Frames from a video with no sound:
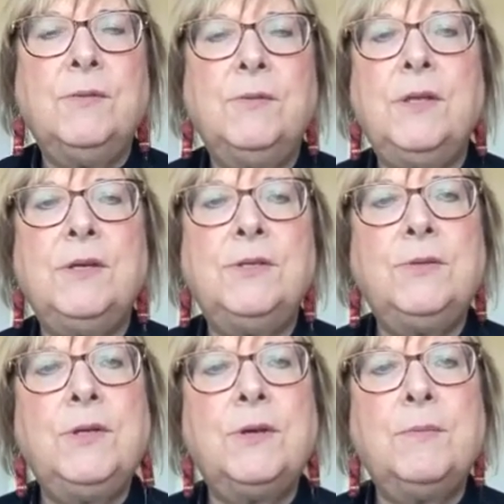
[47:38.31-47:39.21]
within a
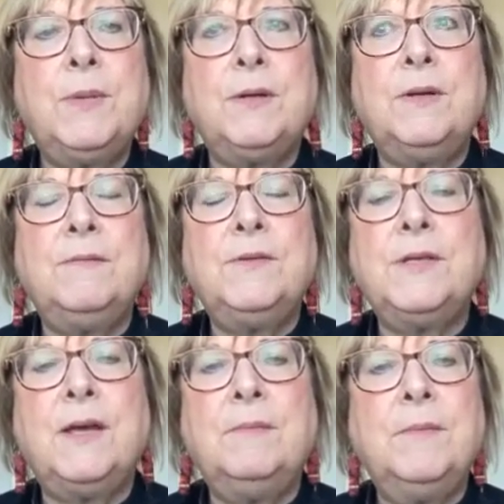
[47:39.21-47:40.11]
two year period of
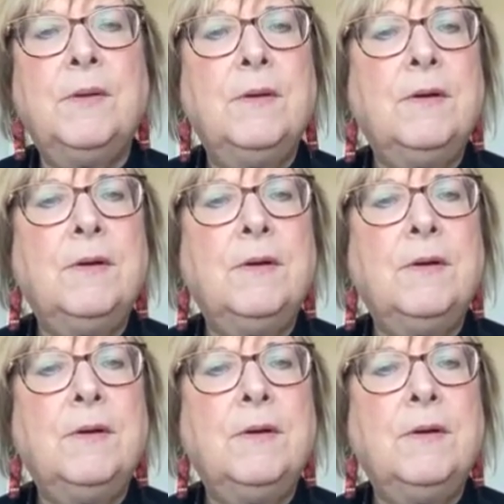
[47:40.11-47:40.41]
time.